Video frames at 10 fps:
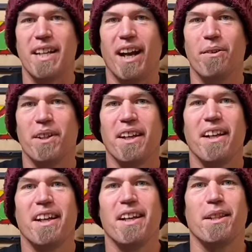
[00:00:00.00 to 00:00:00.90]
down.
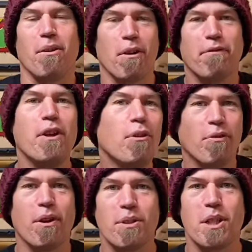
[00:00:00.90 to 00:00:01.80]
There are a few
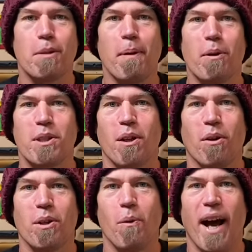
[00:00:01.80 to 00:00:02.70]
thrills and spills
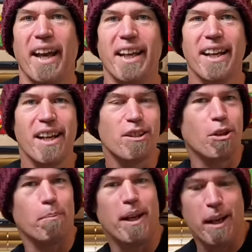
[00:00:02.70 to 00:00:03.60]
along the way.
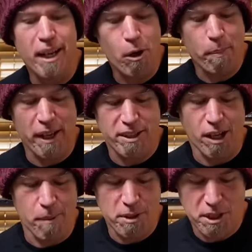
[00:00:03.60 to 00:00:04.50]
Took me a little bit of
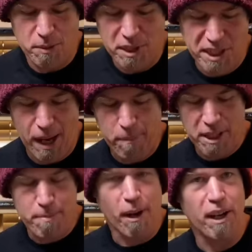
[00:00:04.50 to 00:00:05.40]
time just to
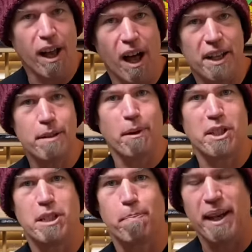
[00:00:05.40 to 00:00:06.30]
establish my line, my
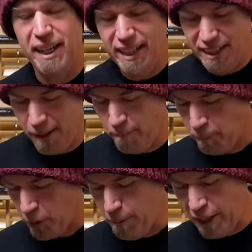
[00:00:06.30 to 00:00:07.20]
speed,
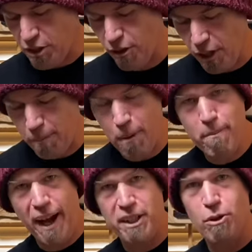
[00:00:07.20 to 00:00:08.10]
make sure I got my
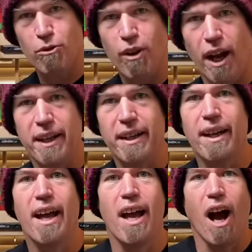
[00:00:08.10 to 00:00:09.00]
manual right.
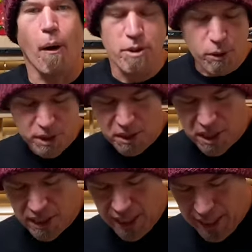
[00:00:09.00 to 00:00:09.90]
I was also
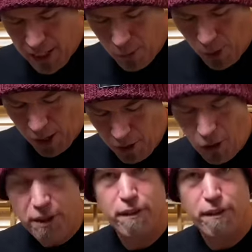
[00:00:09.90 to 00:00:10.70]
sticking quite a lot on the